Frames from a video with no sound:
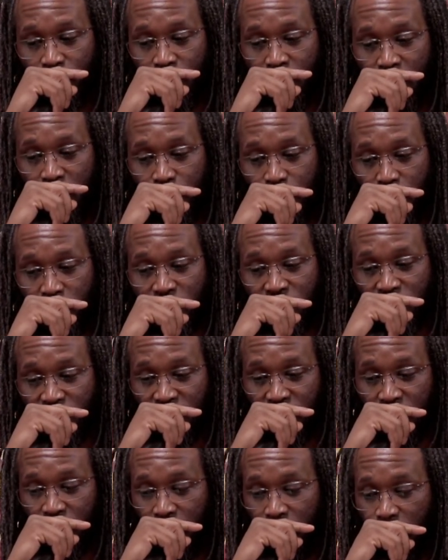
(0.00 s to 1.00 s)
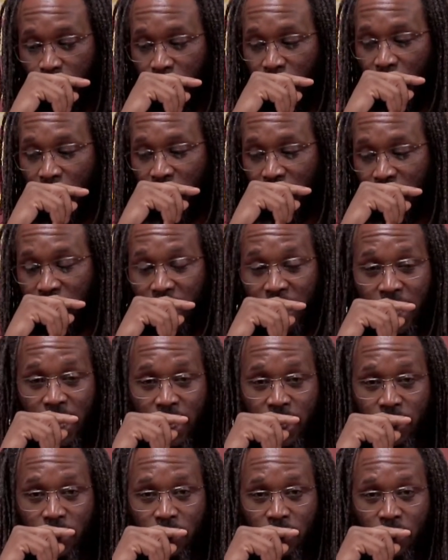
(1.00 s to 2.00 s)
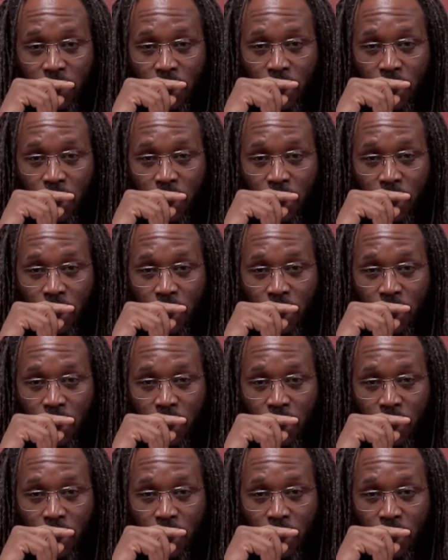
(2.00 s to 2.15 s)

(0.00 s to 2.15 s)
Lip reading: Like purchasing a plot of land